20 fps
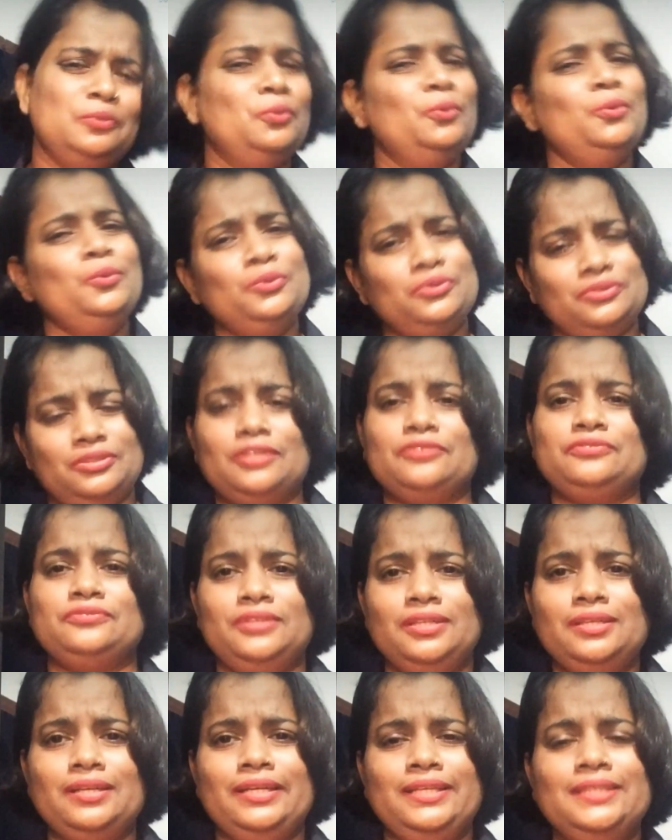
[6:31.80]
Oh,
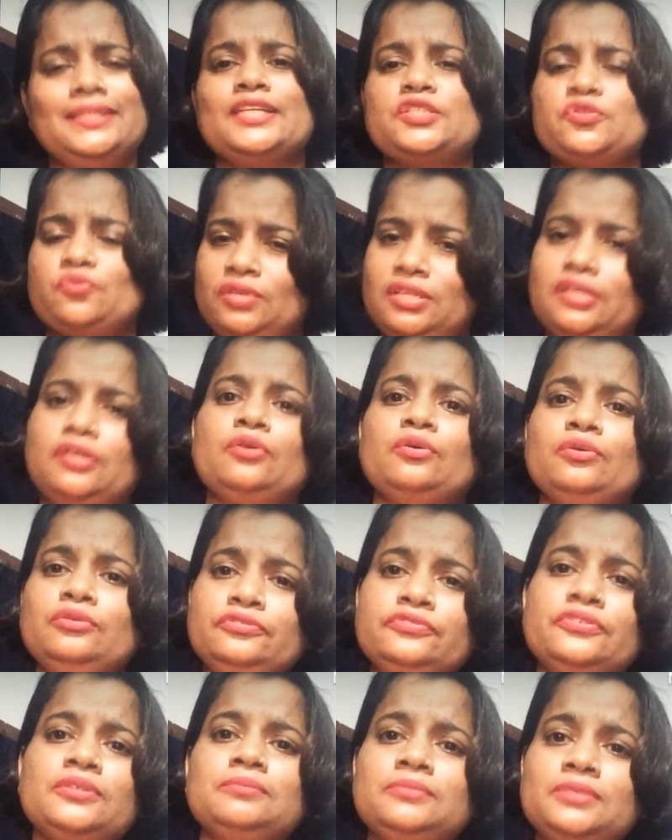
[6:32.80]
definitely that will
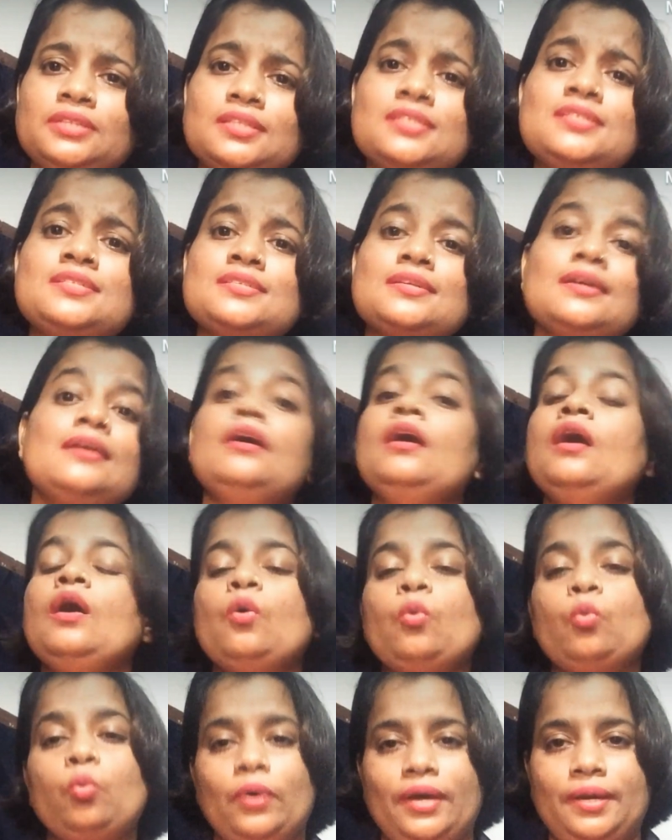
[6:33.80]
gone from his
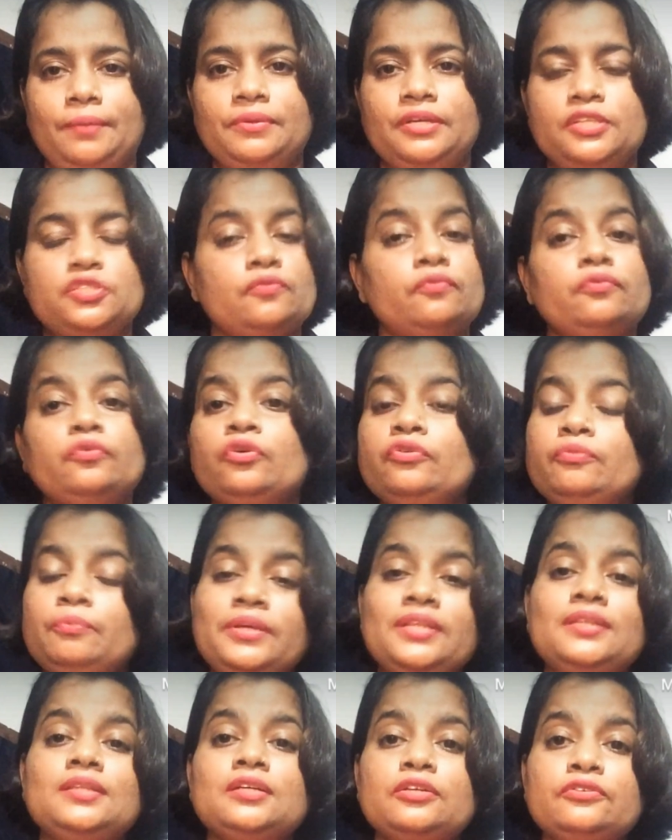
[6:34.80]
web. It won't
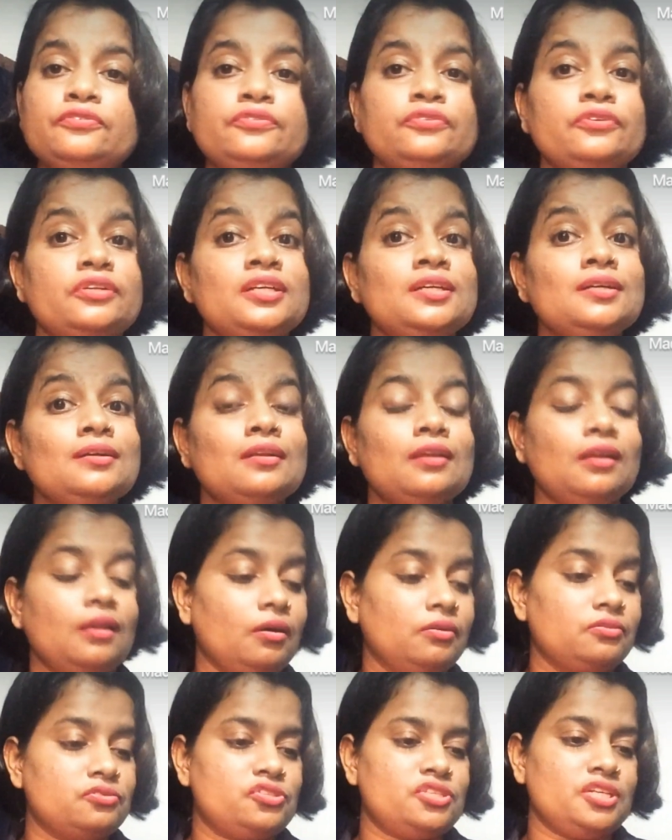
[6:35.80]
be there for a
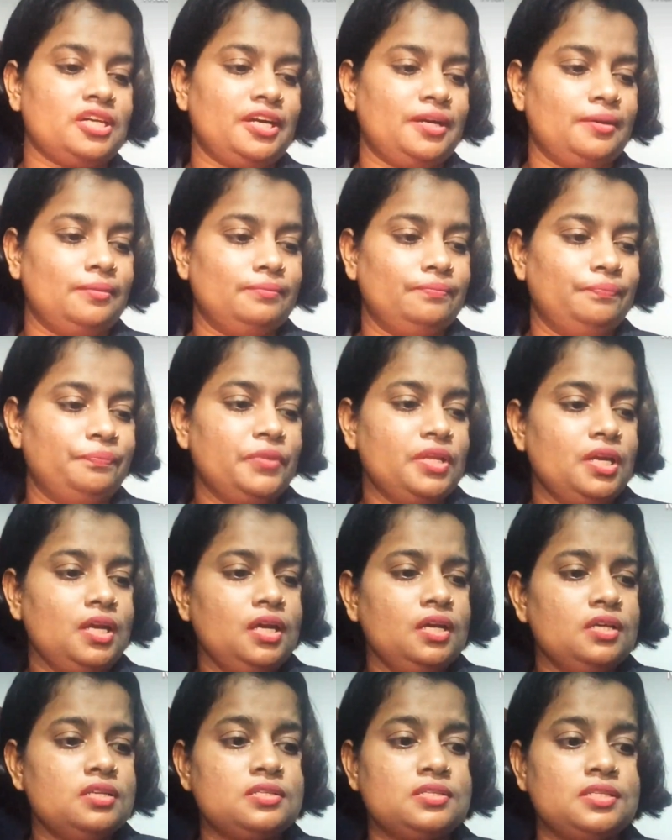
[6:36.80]
long time.
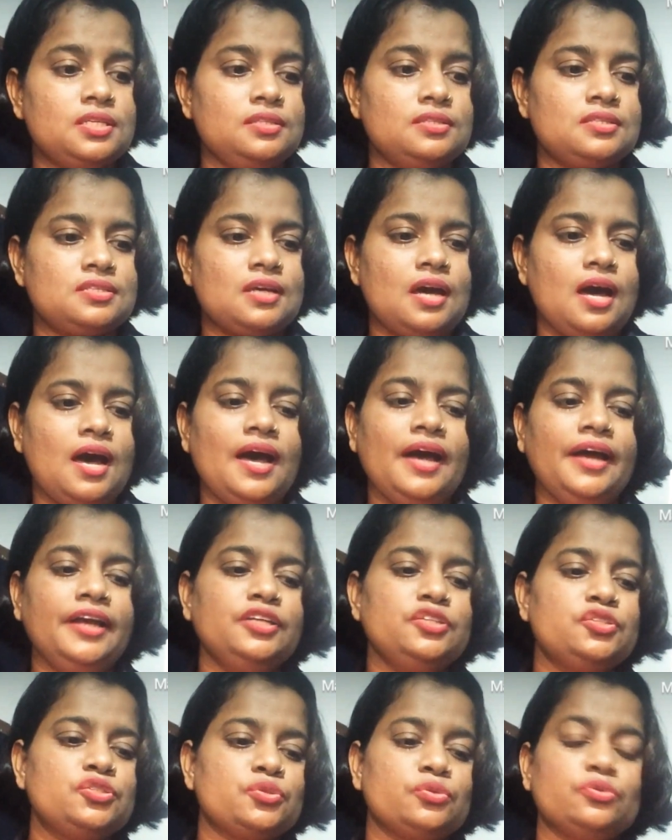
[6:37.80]
Since
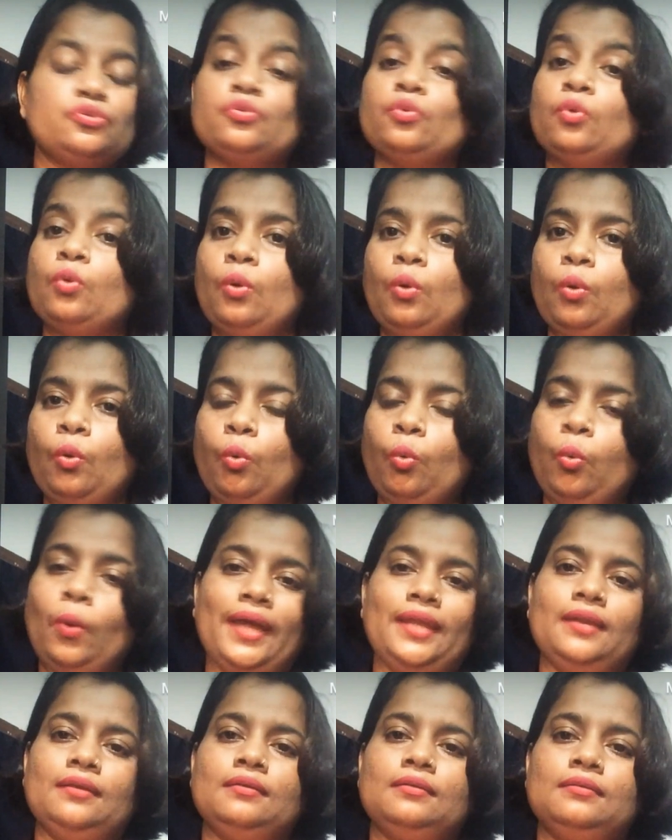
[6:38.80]
I don't know
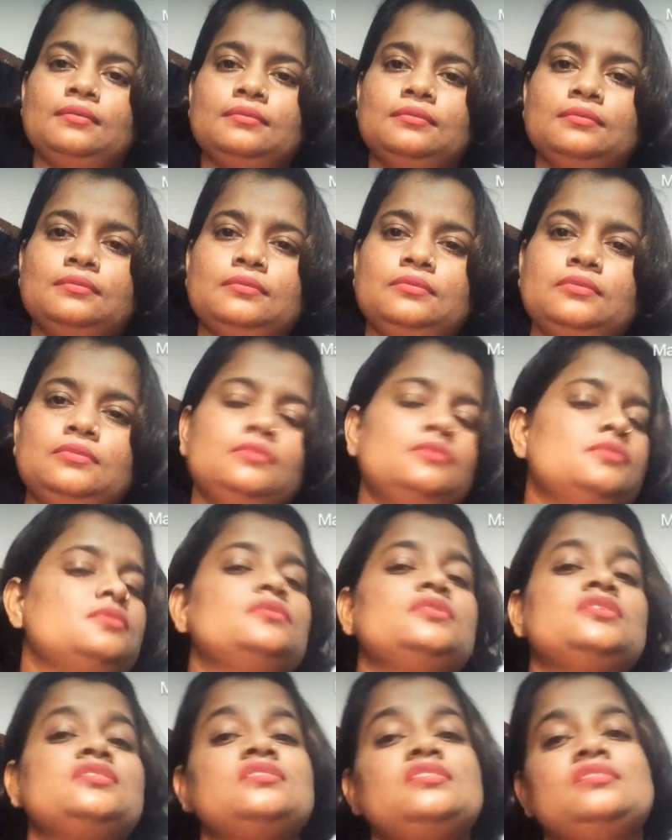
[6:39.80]
when.
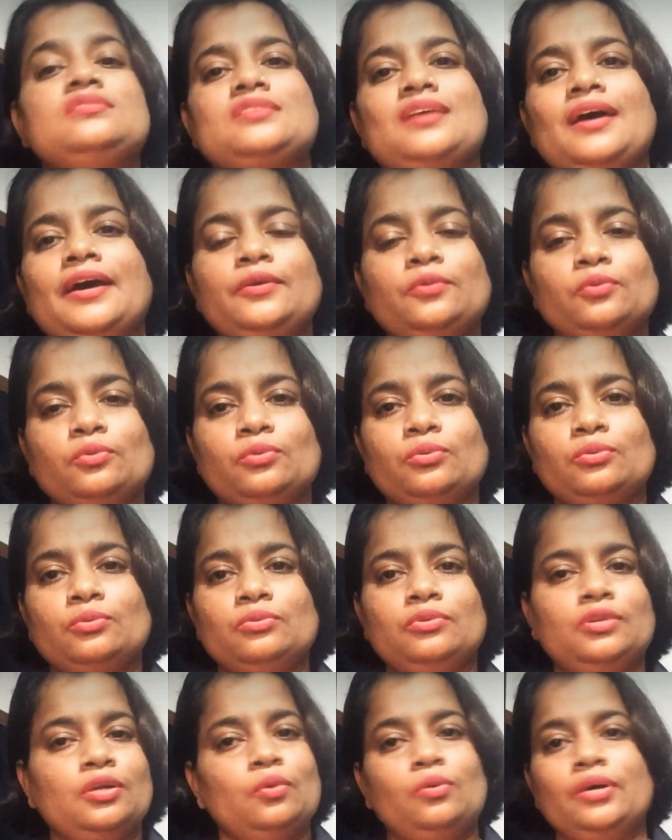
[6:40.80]
Since I don't know
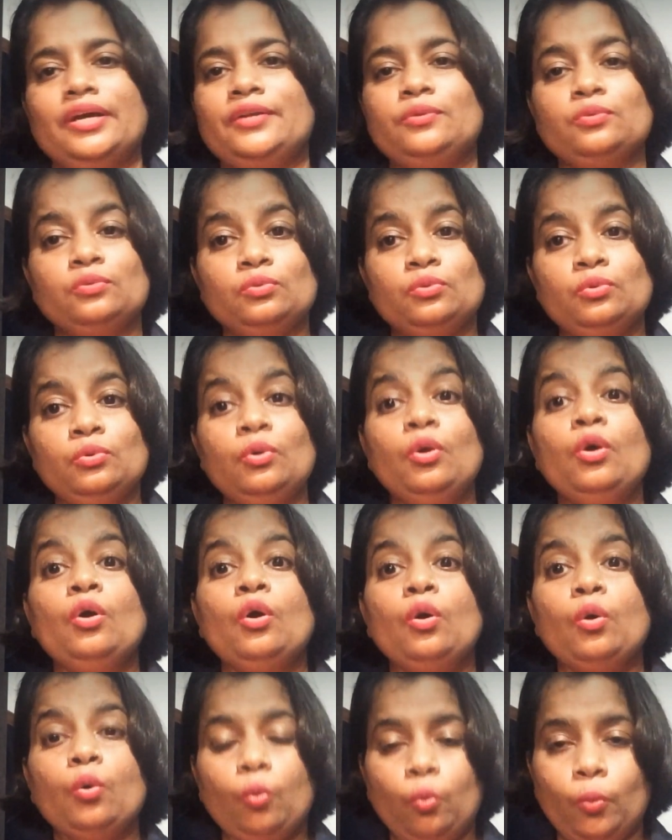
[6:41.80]
now, I don't know
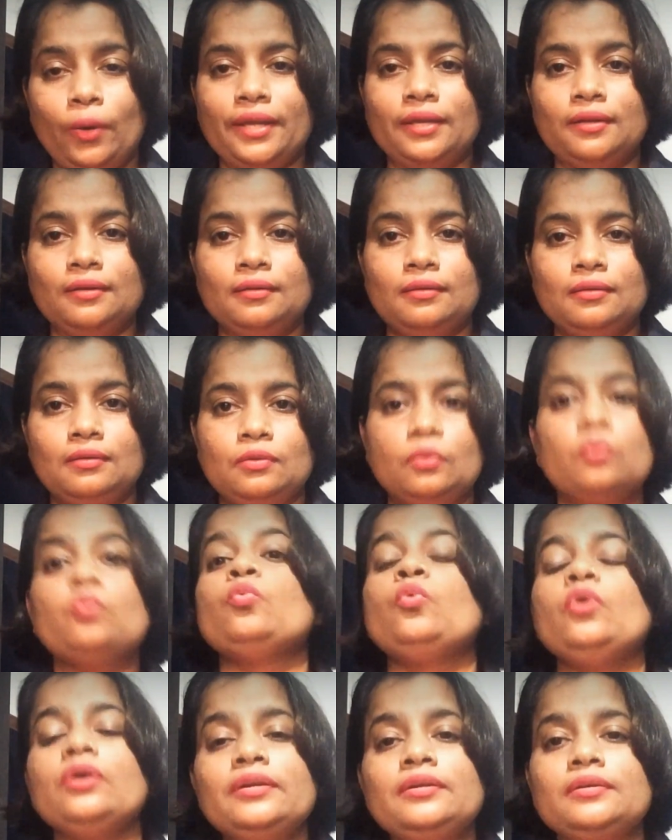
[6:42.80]
when.
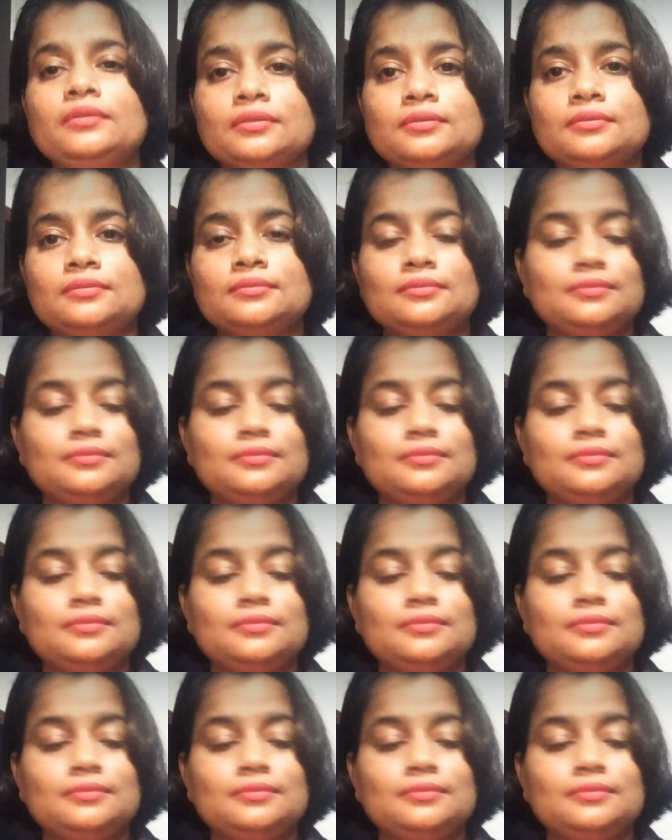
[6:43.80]
What?